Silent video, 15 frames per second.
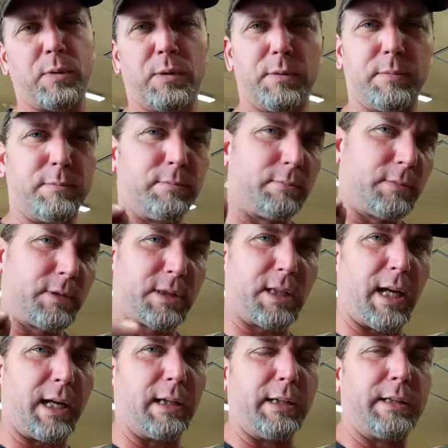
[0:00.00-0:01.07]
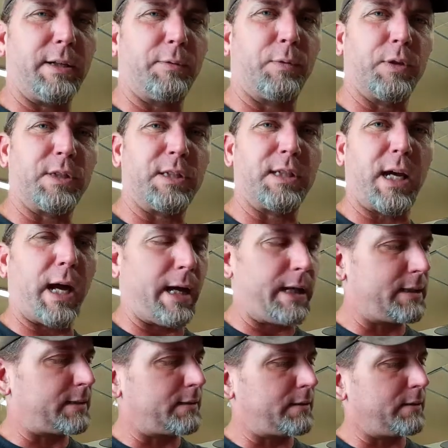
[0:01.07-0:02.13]
were slightly different
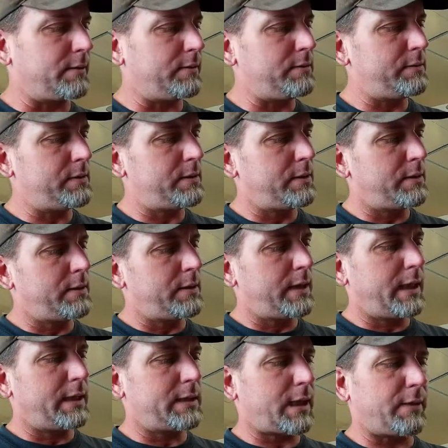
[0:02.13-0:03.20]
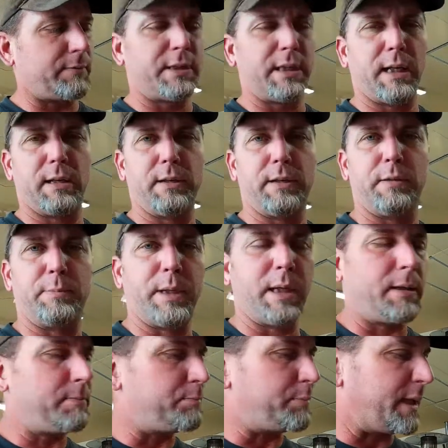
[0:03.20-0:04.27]
size, so it's offset a little
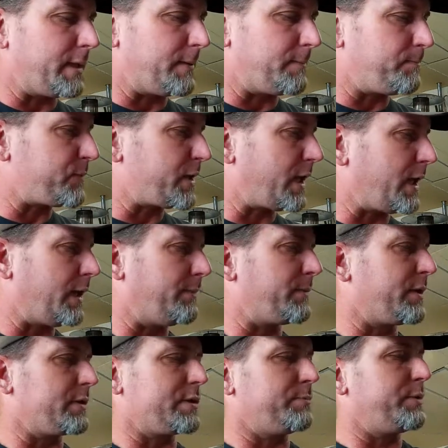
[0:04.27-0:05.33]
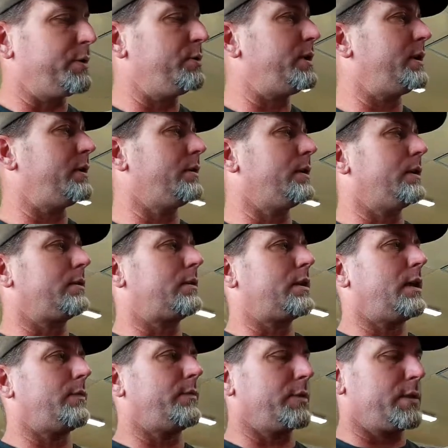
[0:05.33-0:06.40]
bit, but um, there's a boot here that
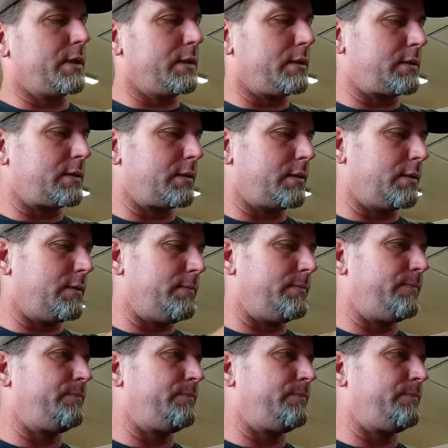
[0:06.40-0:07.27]
covers it, so